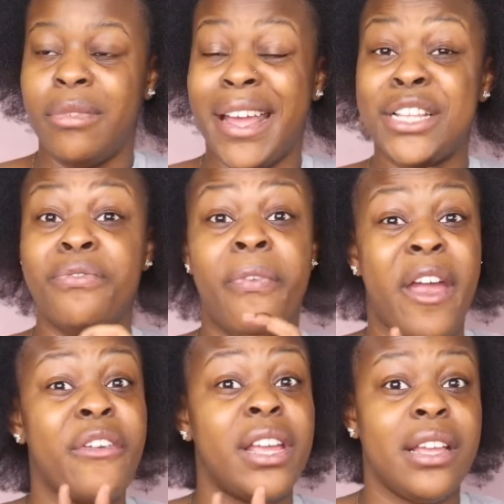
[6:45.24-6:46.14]
It's
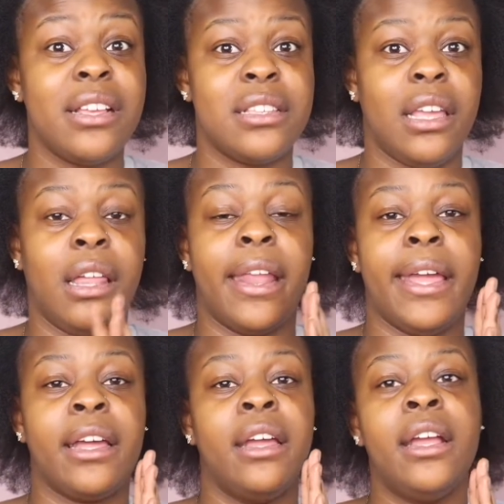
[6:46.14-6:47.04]
very easy.
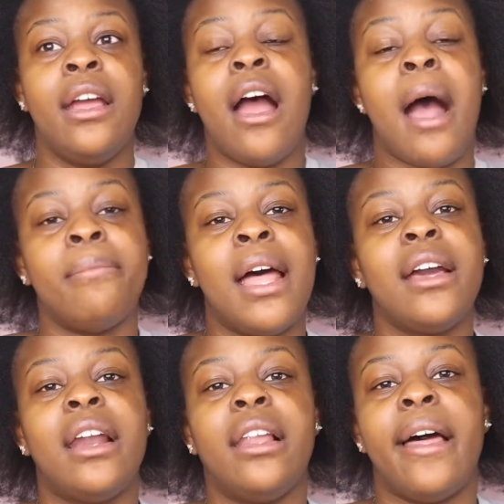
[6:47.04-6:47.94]
Like, I'm not
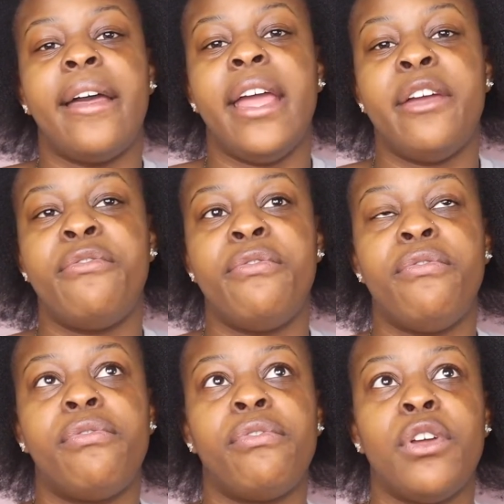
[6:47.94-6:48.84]
gonna lie,
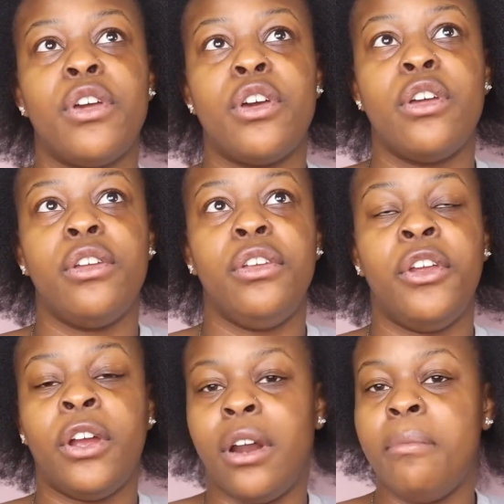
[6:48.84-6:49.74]
if
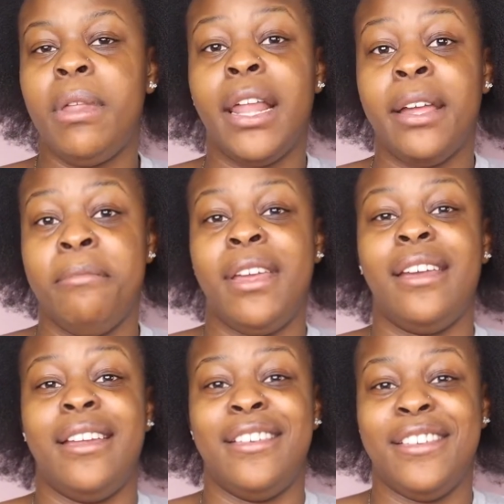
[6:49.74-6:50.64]
you're gonna be like me
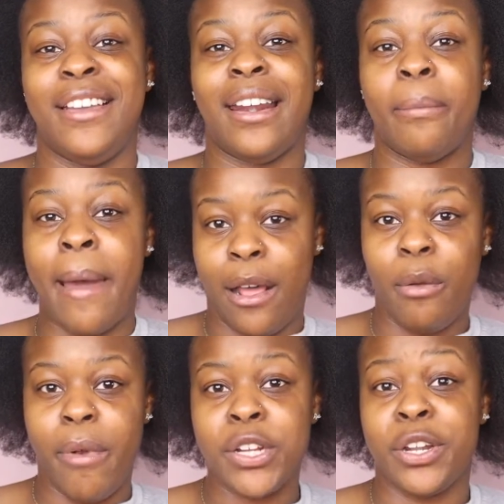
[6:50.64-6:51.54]
and get a paddle
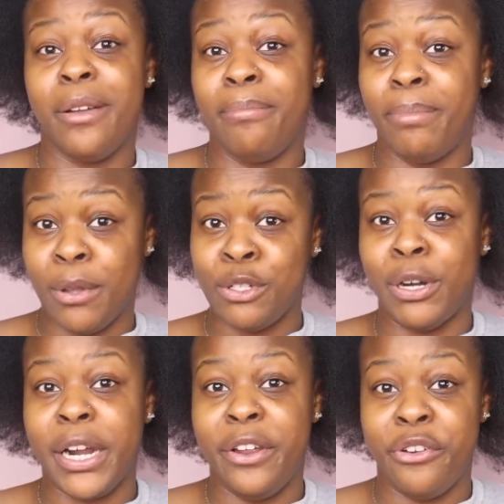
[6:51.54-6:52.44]
brush and a blow
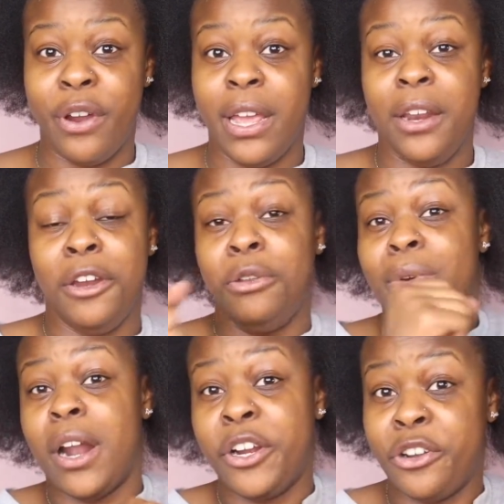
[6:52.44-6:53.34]
dryer in your hand and do
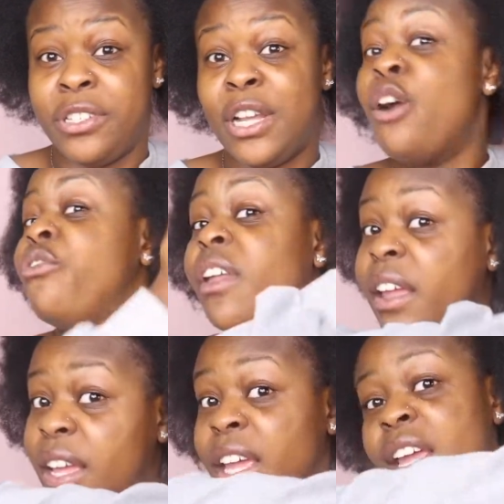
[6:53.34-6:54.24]
it on yourself,
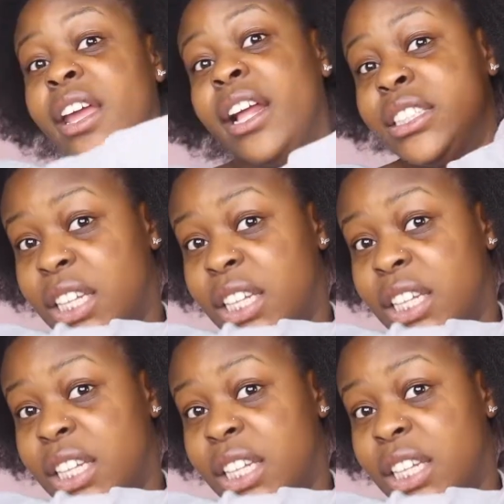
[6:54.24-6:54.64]
like, it's